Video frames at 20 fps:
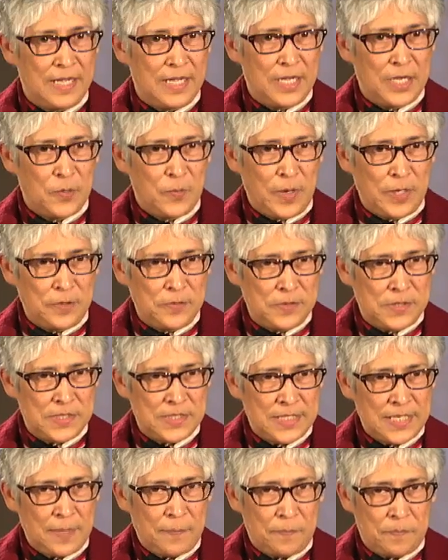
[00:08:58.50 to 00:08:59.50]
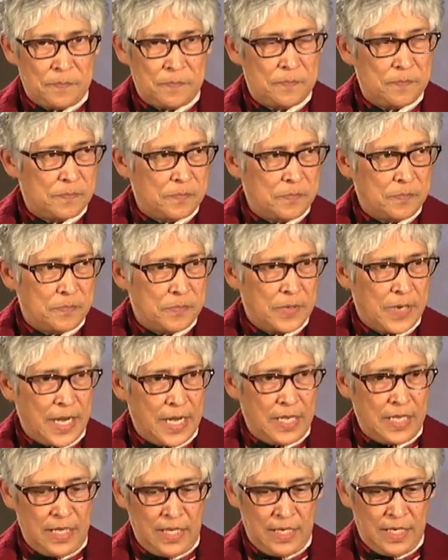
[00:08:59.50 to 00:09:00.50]
When you step
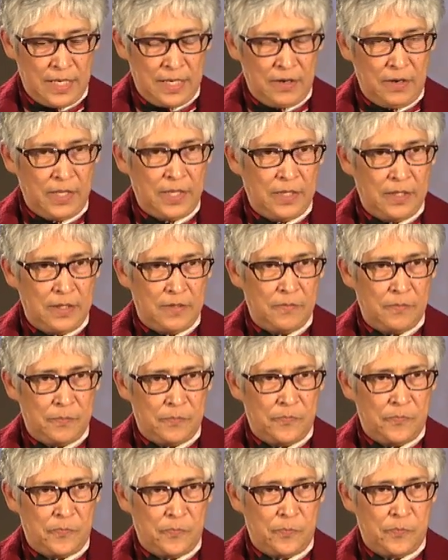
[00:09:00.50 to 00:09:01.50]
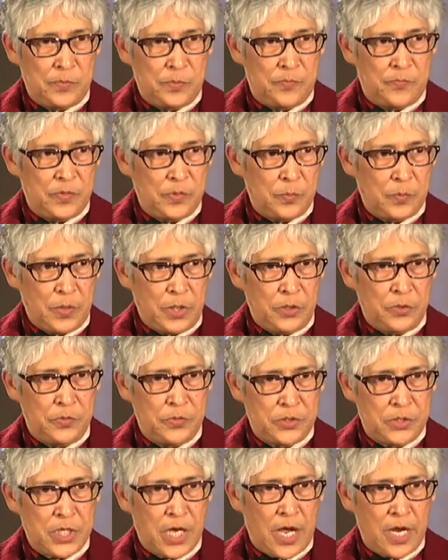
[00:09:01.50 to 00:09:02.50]
right here when you
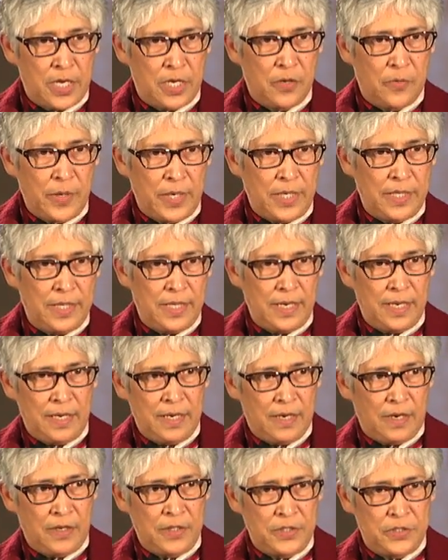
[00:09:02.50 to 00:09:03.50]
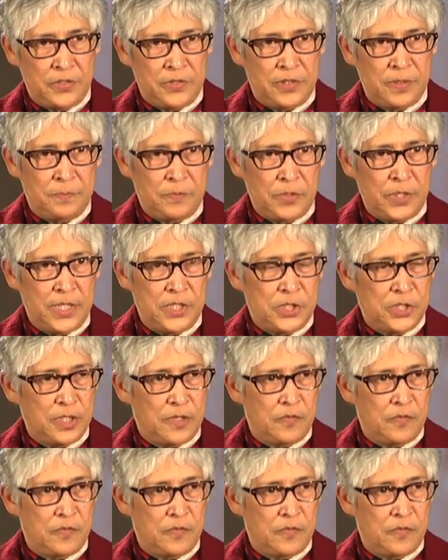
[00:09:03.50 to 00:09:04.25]
start going there onto the bridge, it